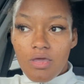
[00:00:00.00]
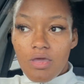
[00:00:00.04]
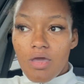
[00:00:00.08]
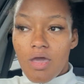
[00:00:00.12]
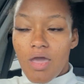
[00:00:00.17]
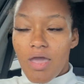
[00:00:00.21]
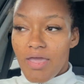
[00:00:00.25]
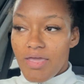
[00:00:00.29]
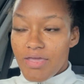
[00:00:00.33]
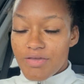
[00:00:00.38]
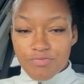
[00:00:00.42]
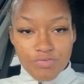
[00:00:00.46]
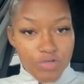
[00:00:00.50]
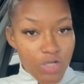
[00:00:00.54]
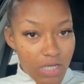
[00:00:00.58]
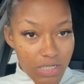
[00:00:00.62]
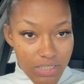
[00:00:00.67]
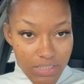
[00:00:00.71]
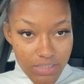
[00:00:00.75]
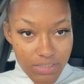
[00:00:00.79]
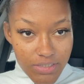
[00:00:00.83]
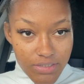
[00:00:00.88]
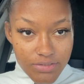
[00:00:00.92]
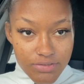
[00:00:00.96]
I have not
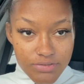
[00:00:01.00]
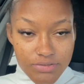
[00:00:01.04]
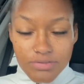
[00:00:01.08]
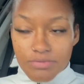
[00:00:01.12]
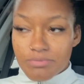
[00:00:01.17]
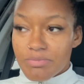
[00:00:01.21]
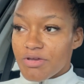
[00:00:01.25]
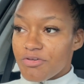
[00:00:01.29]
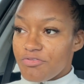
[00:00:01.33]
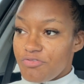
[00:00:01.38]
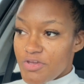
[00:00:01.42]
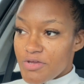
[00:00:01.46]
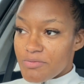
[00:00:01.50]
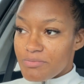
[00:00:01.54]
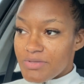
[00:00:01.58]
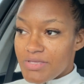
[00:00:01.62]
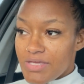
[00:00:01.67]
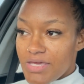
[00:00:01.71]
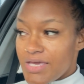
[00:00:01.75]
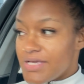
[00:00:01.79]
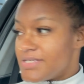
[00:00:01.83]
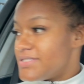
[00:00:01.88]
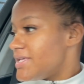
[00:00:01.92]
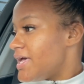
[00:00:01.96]
eaten. My family
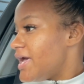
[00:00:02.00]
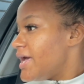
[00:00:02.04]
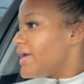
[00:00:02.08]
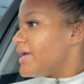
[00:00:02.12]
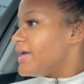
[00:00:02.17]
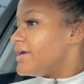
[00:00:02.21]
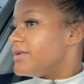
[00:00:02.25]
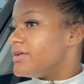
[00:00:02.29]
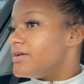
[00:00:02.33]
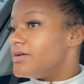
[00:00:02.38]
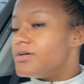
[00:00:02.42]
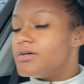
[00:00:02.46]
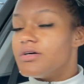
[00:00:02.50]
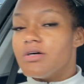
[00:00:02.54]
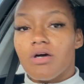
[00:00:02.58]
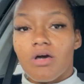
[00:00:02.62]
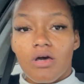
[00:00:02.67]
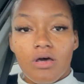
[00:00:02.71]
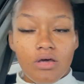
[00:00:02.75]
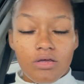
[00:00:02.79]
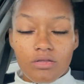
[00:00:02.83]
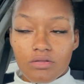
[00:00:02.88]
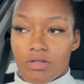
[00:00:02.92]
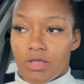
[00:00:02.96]
has had
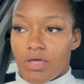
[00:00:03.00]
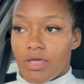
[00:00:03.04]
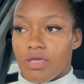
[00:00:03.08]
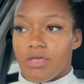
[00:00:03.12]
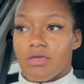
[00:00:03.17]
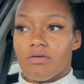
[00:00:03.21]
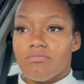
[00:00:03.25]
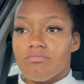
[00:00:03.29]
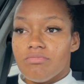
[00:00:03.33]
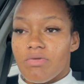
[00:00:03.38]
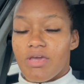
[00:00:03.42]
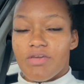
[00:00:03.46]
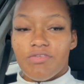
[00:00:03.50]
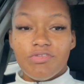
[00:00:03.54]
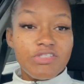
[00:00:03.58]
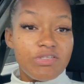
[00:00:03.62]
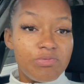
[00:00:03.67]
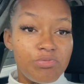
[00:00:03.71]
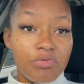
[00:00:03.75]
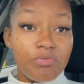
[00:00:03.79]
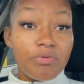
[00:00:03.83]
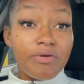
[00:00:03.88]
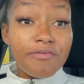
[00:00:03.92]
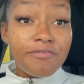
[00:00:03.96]
like my
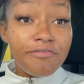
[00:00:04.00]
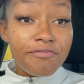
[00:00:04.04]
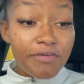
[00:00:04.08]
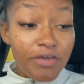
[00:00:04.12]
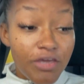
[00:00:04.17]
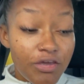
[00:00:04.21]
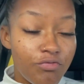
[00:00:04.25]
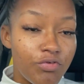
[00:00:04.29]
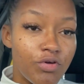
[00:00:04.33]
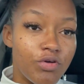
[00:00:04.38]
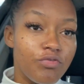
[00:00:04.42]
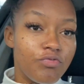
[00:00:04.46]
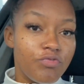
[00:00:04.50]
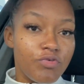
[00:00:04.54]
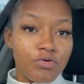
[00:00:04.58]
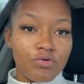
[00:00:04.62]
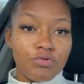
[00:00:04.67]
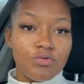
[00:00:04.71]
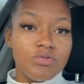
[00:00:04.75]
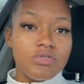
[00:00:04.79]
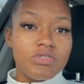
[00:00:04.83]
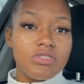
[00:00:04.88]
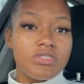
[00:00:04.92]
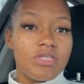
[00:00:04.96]
some of my favorite
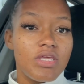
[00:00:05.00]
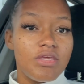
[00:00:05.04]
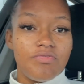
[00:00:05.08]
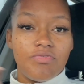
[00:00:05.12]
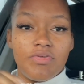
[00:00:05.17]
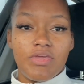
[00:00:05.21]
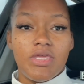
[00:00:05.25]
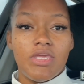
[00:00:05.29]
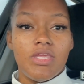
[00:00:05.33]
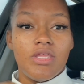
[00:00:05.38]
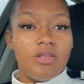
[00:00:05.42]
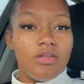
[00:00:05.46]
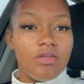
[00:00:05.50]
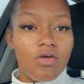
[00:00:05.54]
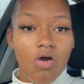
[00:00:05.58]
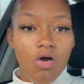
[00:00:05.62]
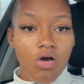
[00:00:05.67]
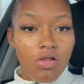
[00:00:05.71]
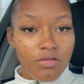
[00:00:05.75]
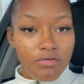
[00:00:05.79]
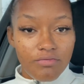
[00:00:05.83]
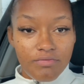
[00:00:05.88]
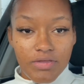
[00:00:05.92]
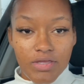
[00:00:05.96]
foods. They've eaten
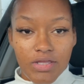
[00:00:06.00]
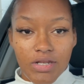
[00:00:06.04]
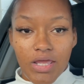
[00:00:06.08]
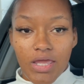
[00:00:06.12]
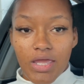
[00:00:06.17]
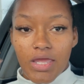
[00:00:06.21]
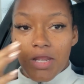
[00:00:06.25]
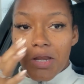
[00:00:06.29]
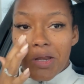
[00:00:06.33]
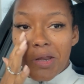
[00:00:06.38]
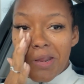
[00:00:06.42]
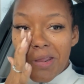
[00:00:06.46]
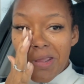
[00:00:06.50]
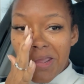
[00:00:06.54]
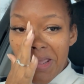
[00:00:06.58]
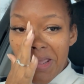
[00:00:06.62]
all of it and